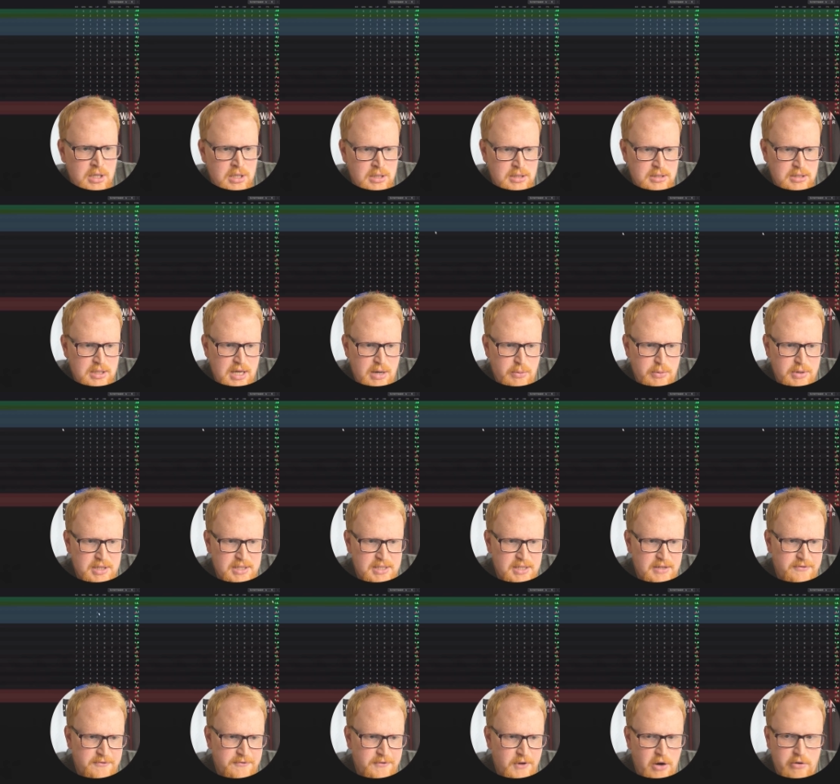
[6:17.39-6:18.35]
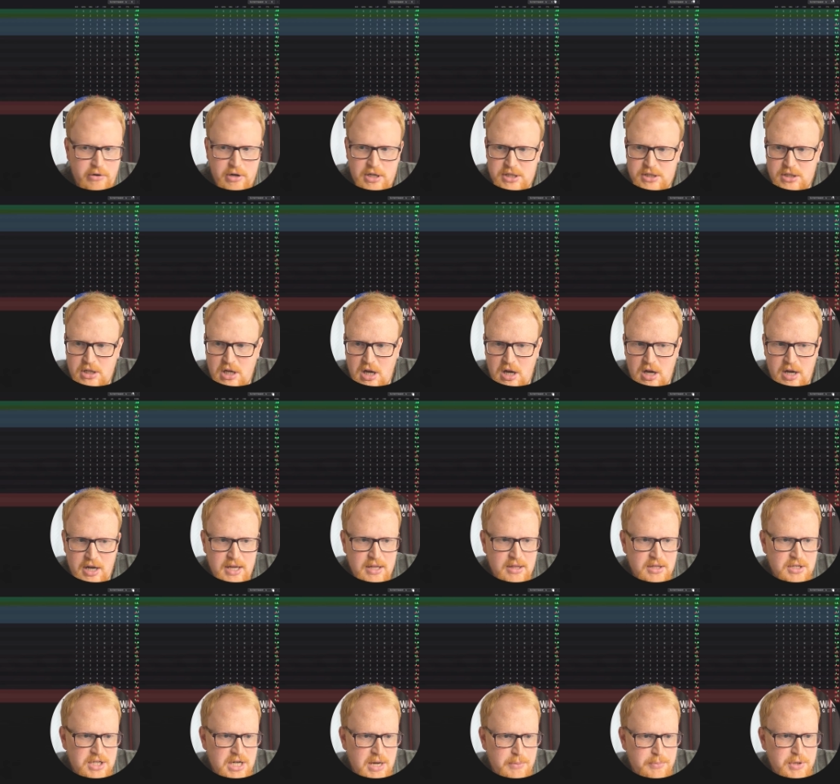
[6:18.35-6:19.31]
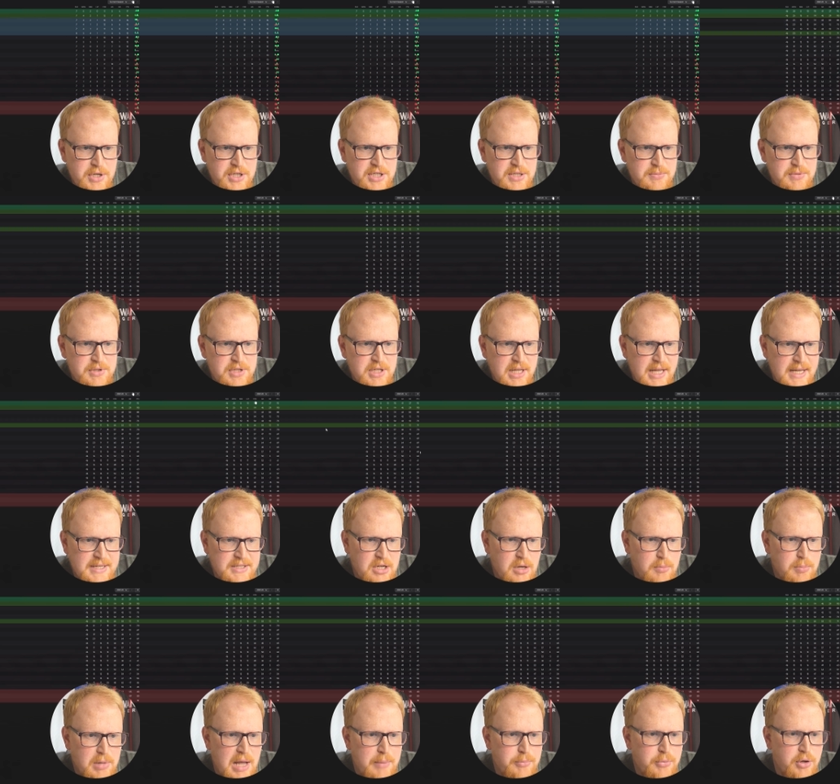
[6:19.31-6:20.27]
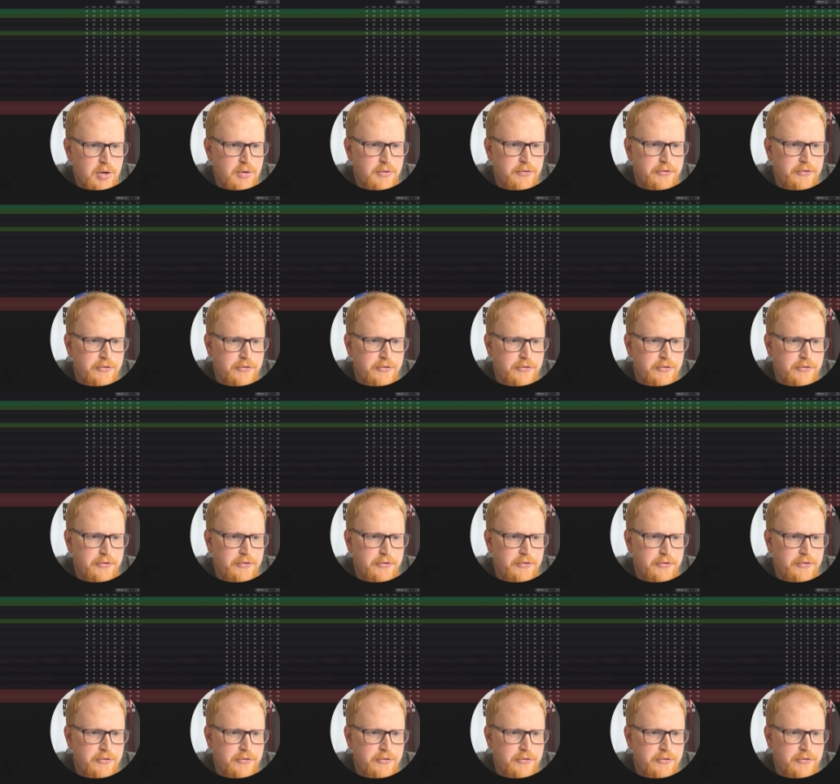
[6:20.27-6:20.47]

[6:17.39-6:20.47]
So yeah, we can see Forest are in the Championship still, as are Blackburn.